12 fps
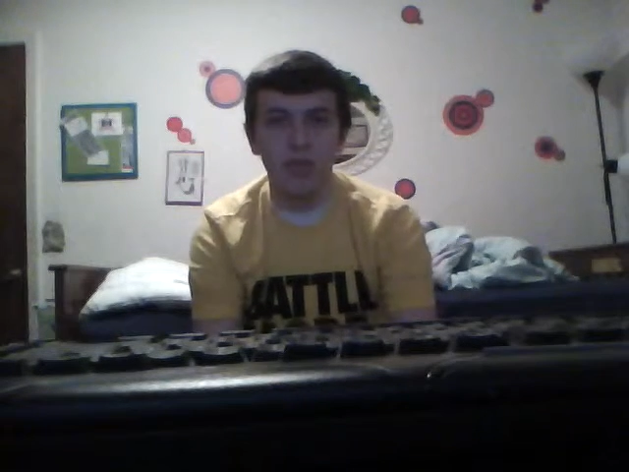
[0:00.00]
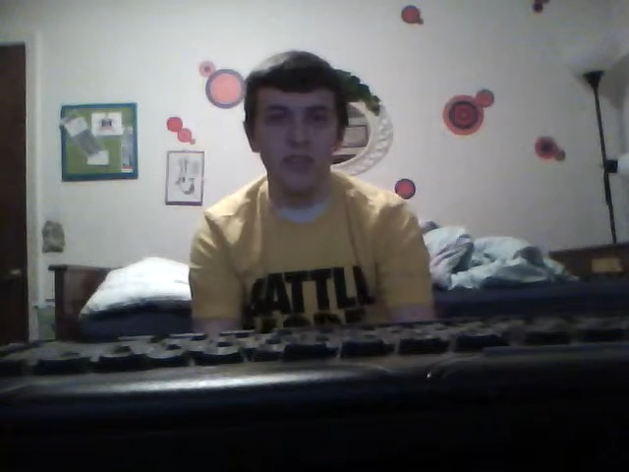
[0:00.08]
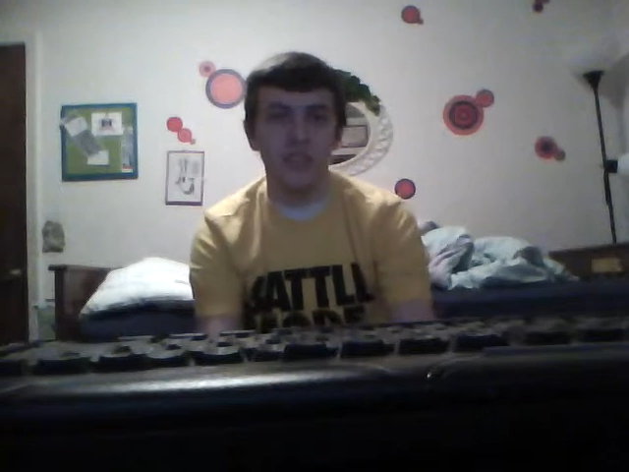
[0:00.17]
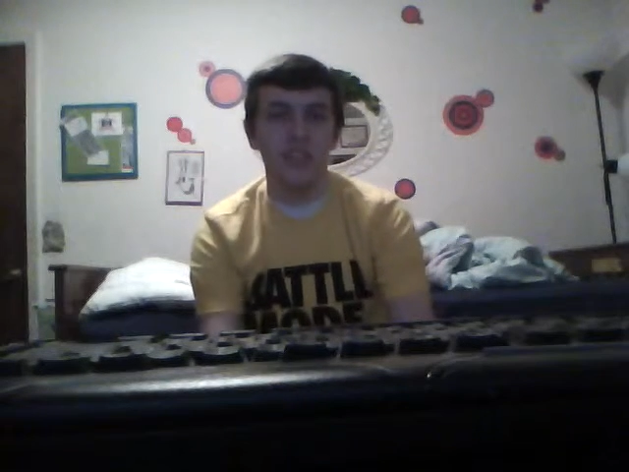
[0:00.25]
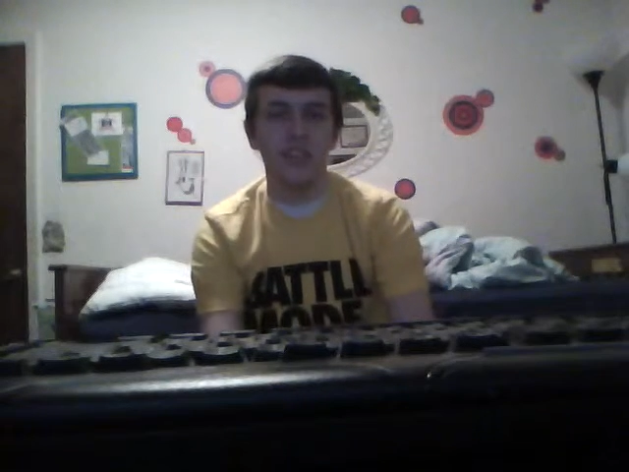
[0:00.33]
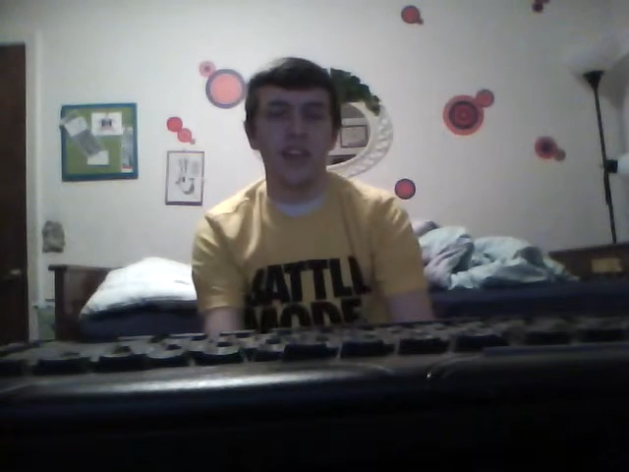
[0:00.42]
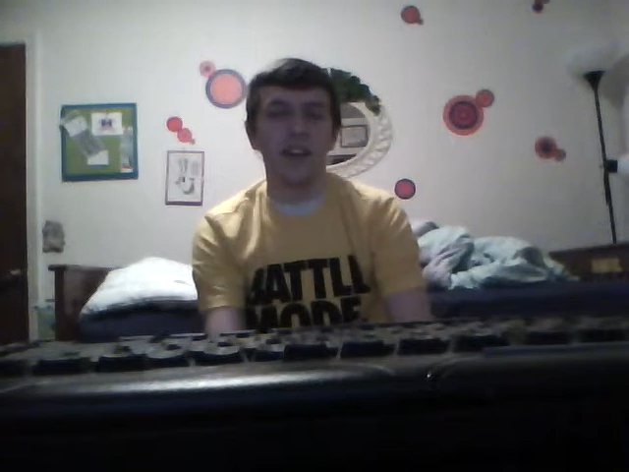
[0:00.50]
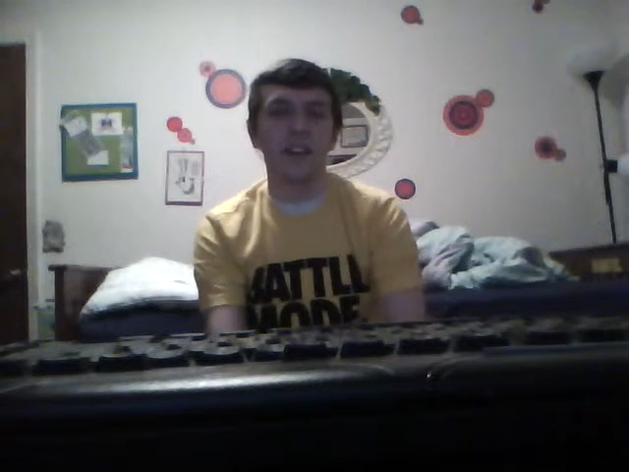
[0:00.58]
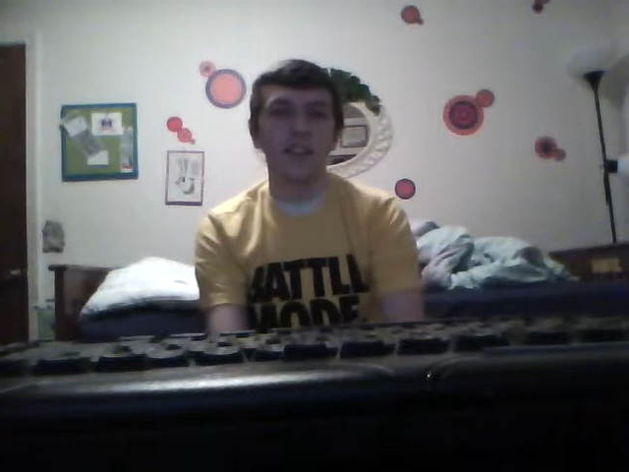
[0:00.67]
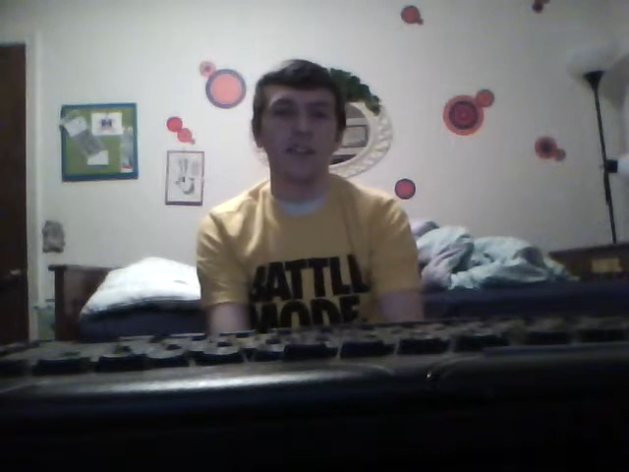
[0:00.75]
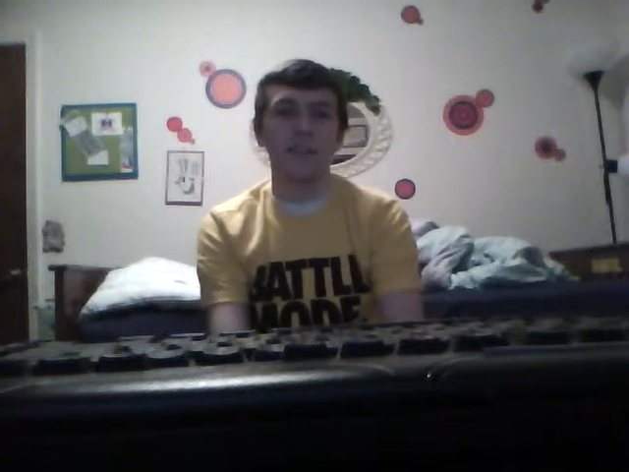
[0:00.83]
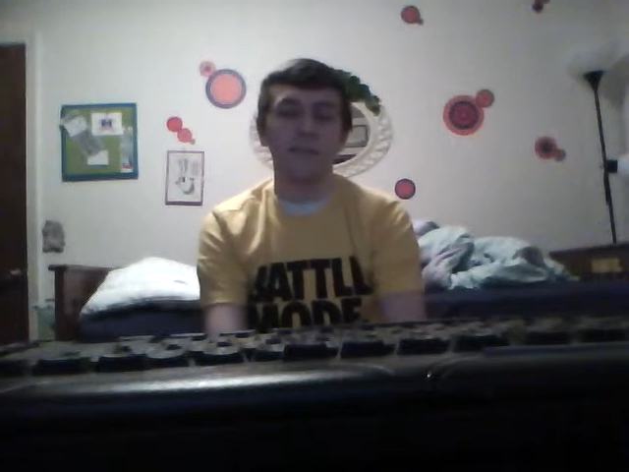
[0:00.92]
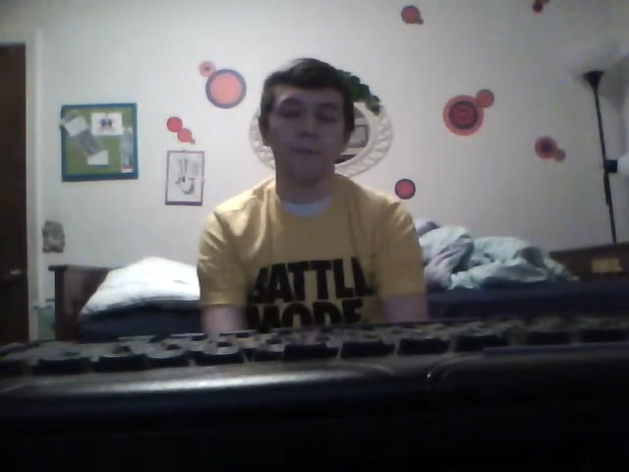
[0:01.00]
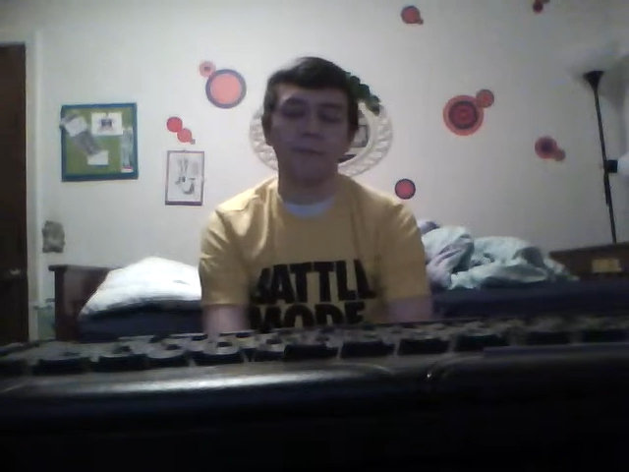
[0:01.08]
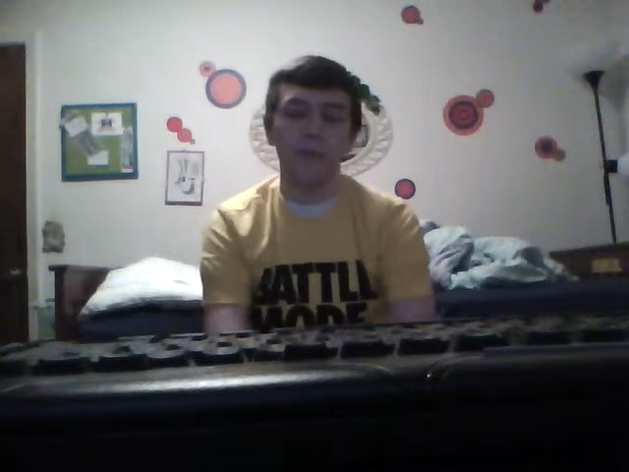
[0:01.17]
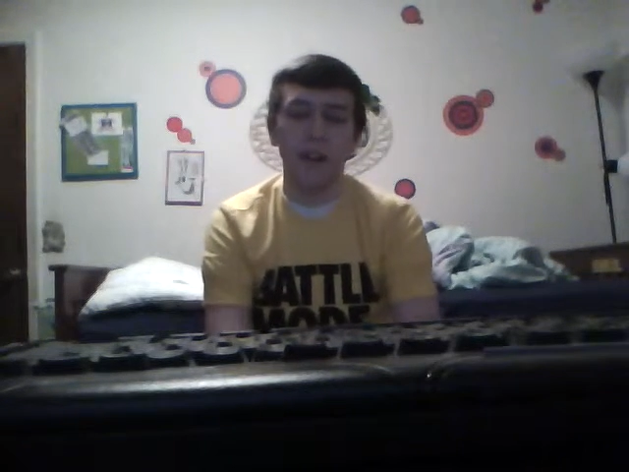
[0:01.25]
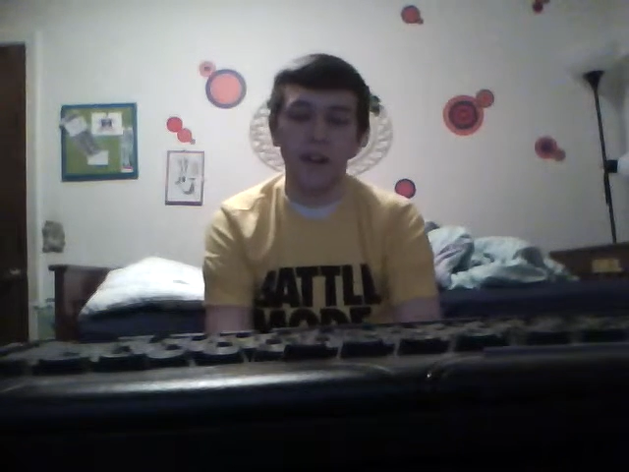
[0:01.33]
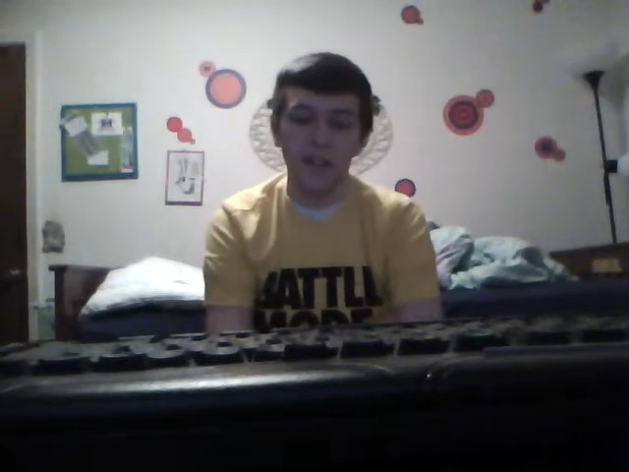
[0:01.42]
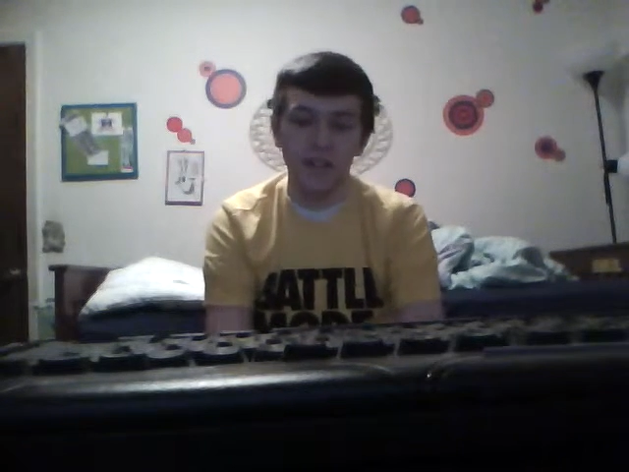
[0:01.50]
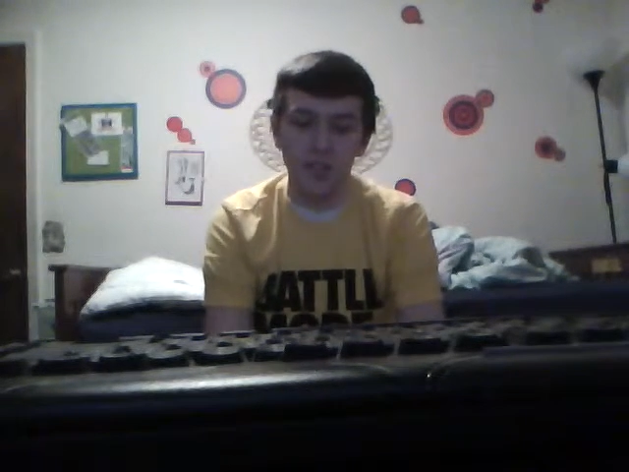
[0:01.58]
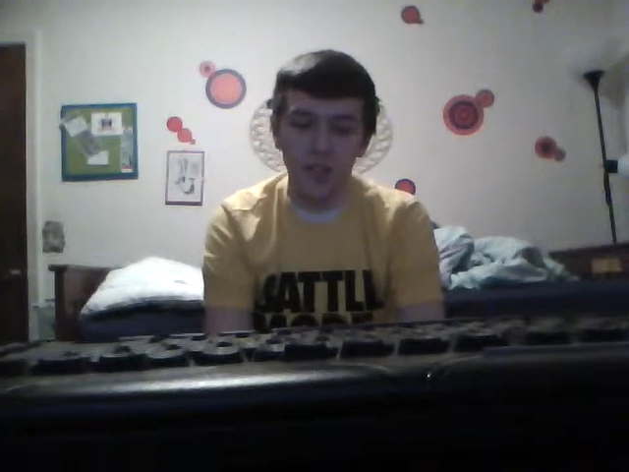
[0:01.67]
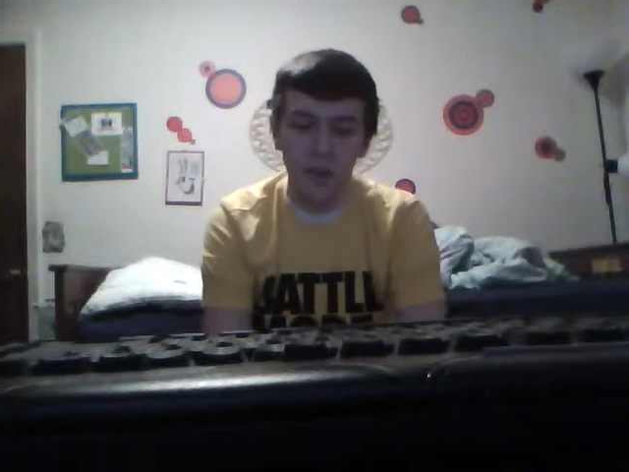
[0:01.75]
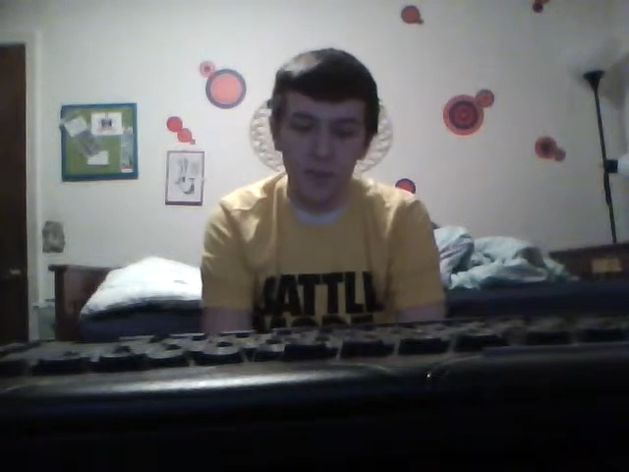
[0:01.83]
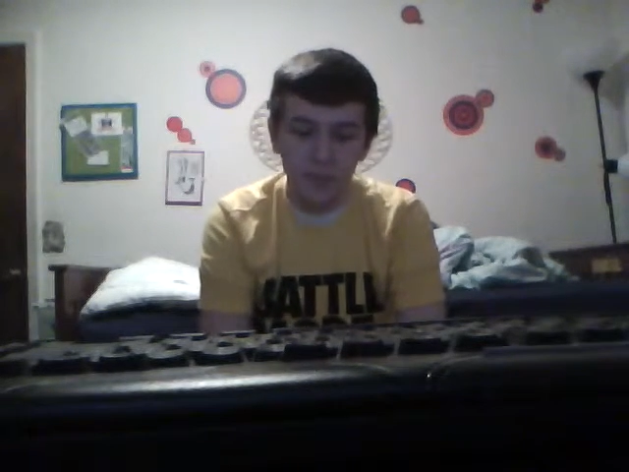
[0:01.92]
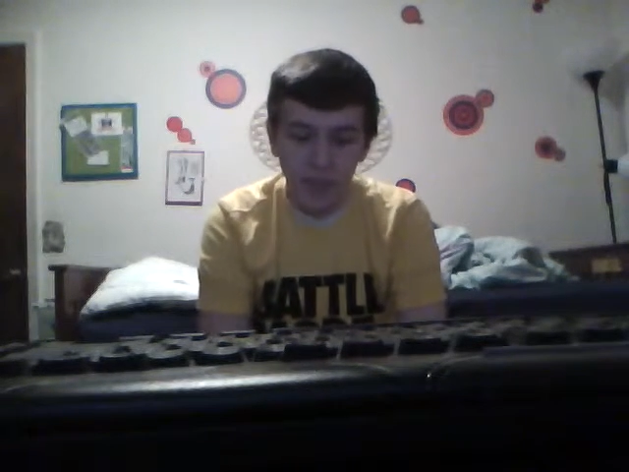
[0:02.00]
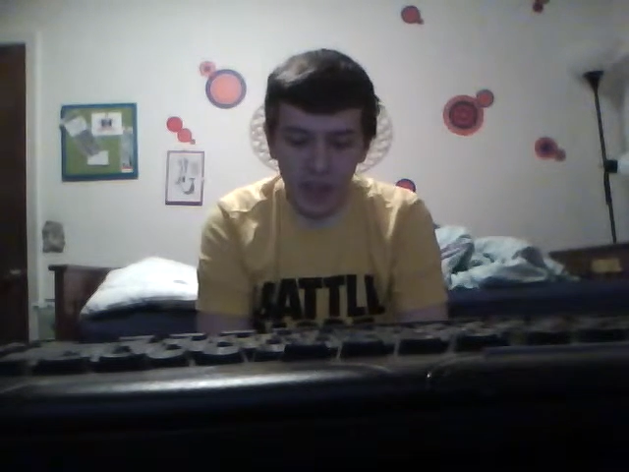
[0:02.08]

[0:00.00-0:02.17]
just detects it. So,